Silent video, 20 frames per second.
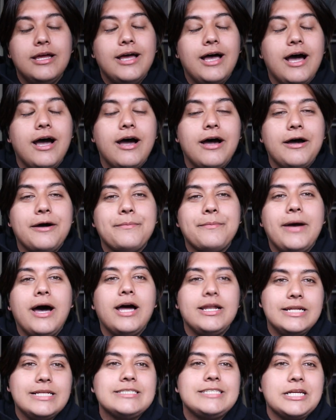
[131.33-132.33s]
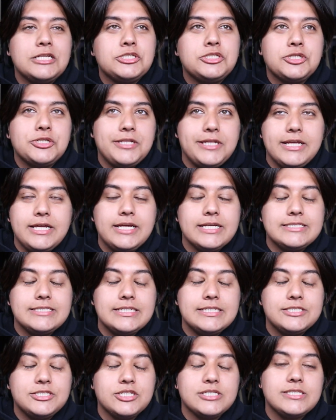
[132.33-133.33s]
Unintentionally, because
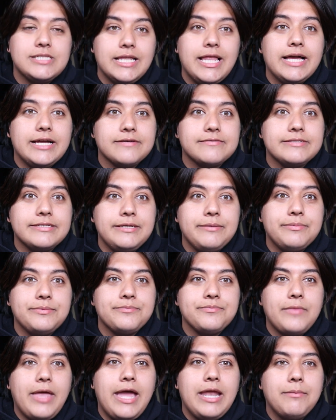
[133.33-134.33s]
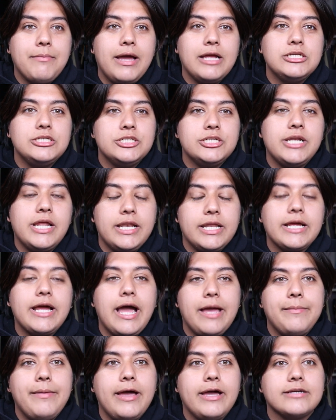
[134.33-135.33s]
it's just a lack of sleep and my genetic
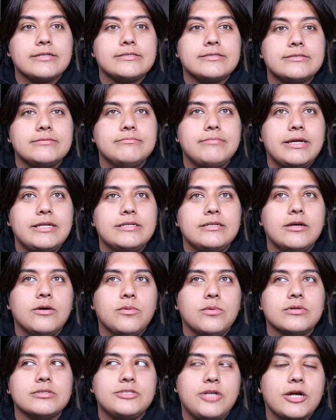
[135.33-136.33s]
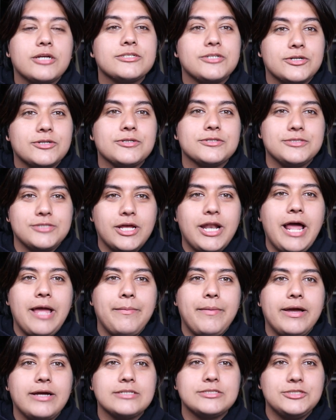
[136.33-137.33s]
eye bags. Dark circles, not eye
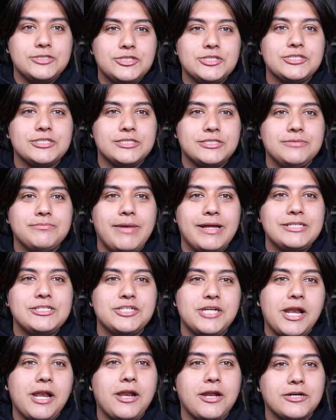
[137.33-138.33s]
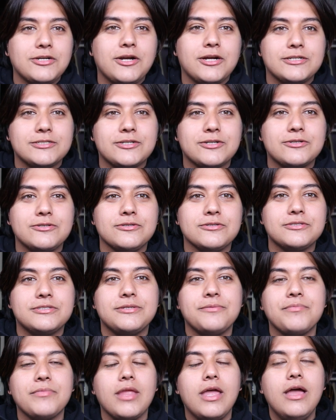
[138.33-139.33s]
bags, just my genetic dark
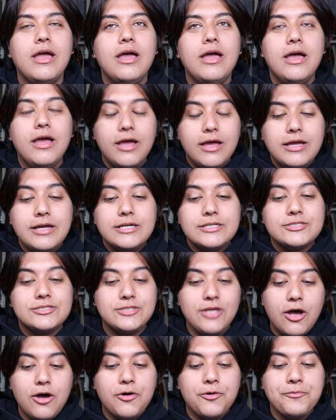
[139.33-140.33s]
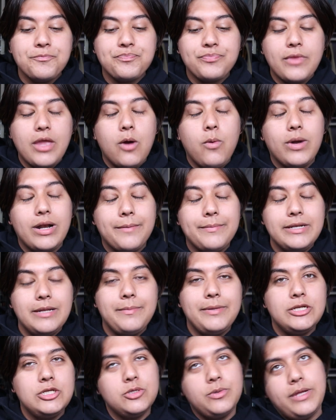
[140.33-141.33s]
circles. So what I'm gonna
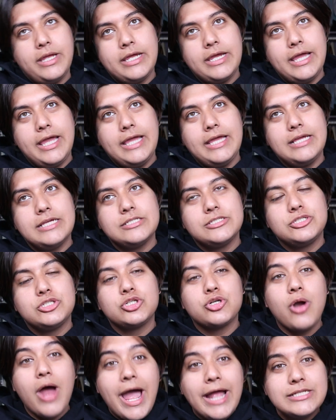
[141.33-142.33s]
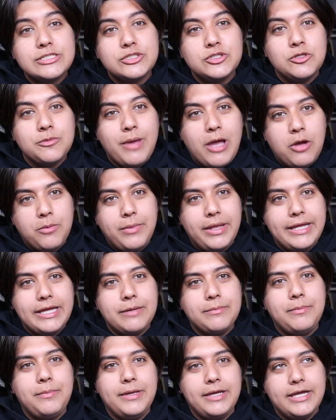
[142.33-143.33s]
be doing is trying to do my own
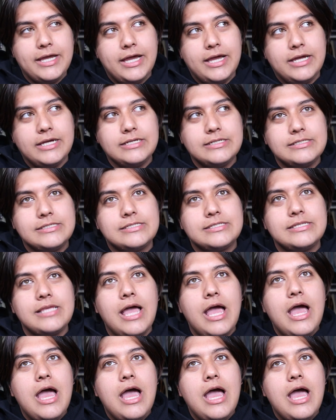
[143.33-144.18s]
makeup, because